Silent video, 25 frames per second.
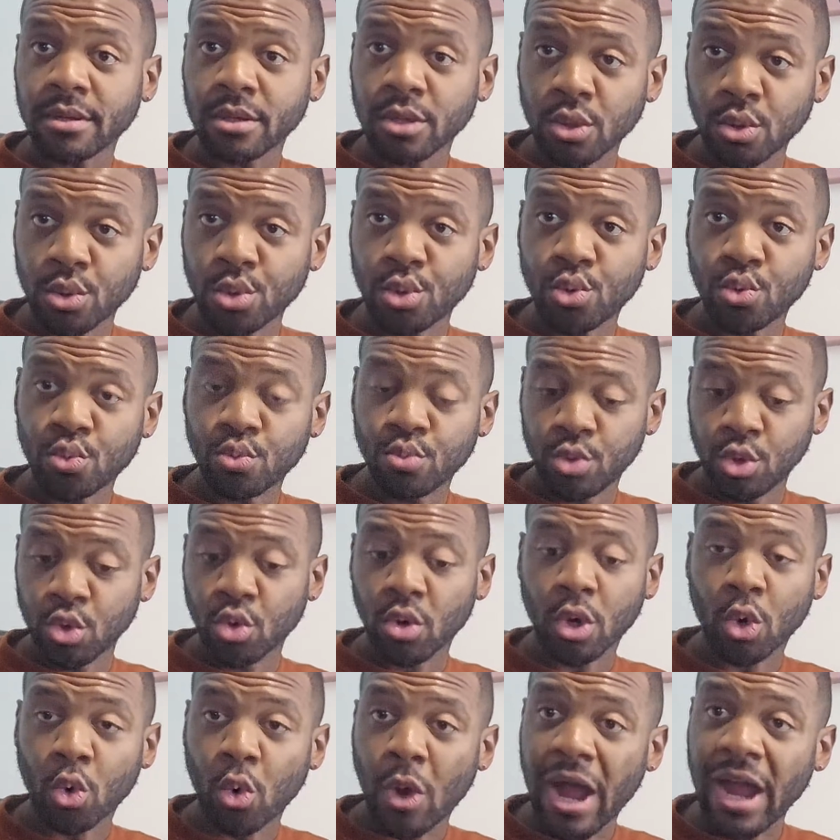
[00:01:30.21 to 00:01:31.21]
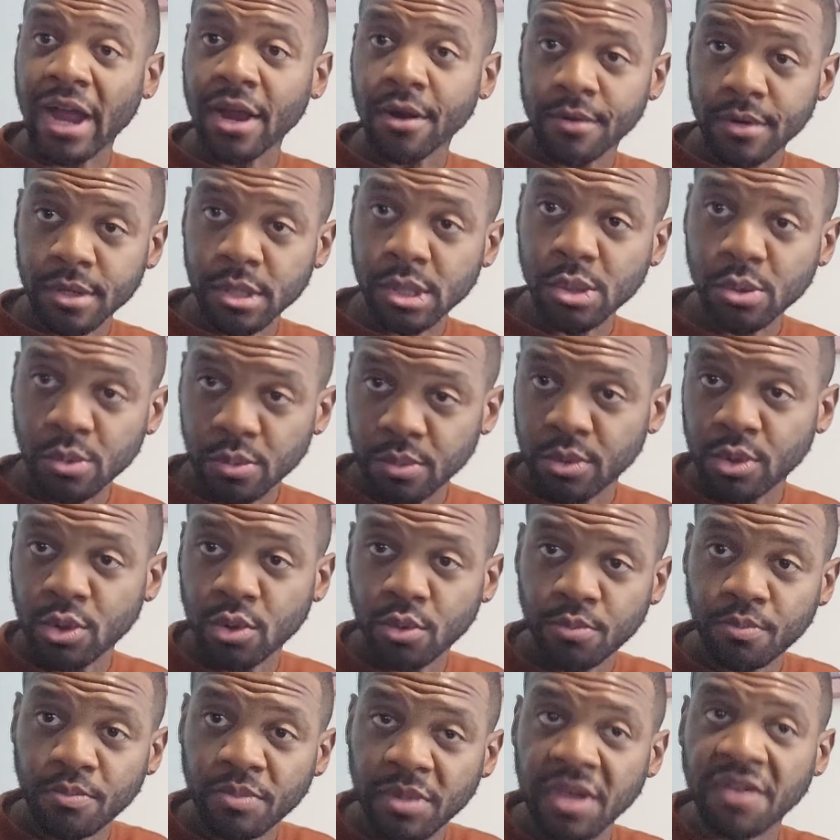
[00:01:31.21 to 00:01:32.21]
You acquire it. You
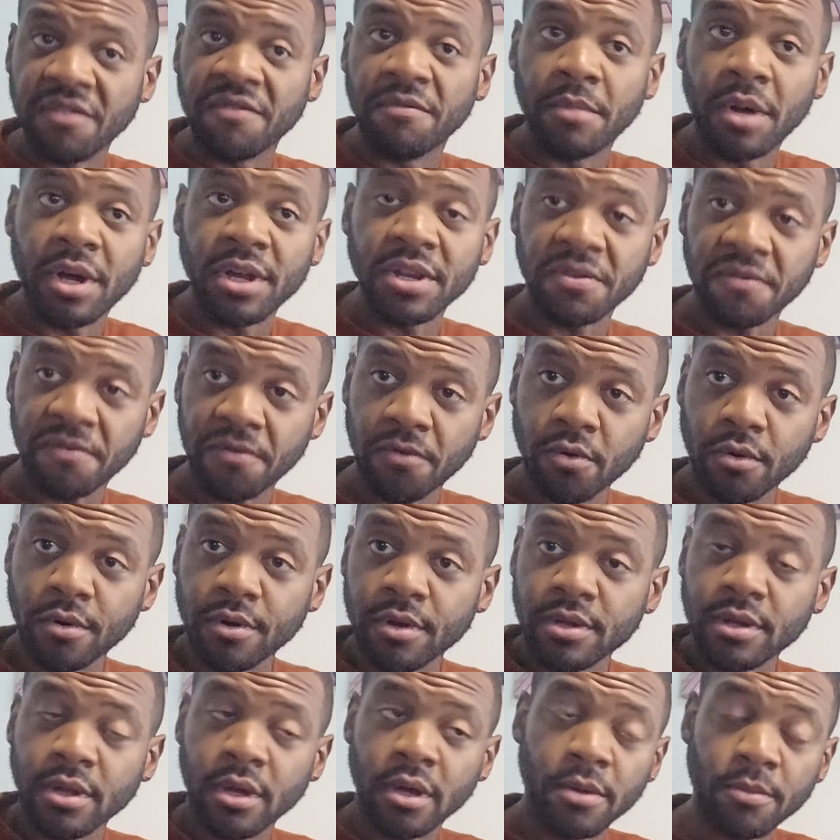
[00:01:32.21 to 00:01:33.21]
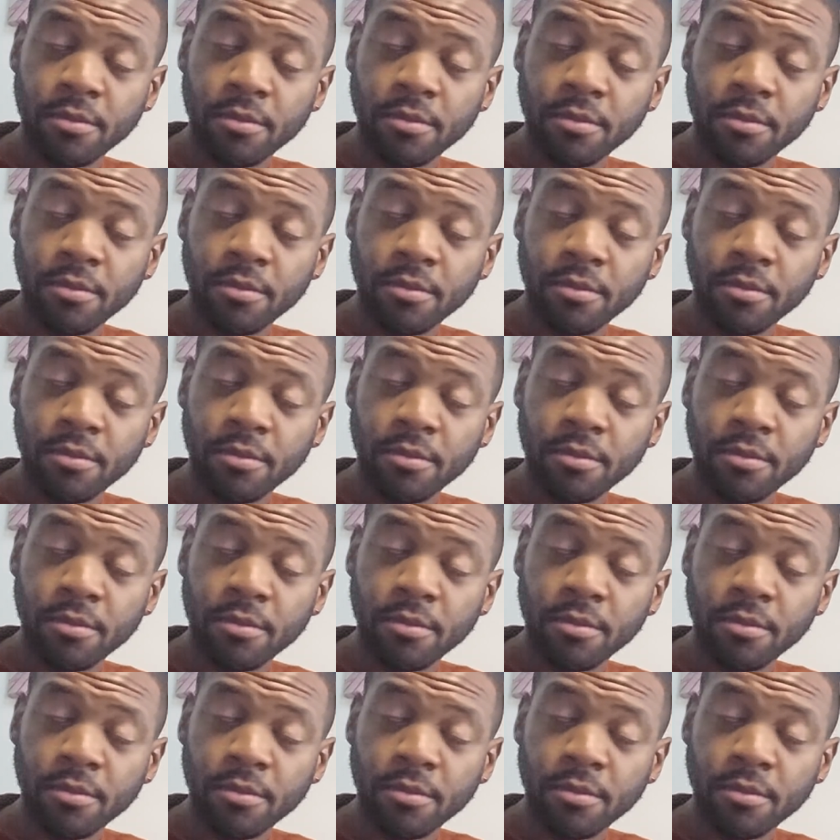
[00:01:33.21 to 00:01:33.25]
give money for it.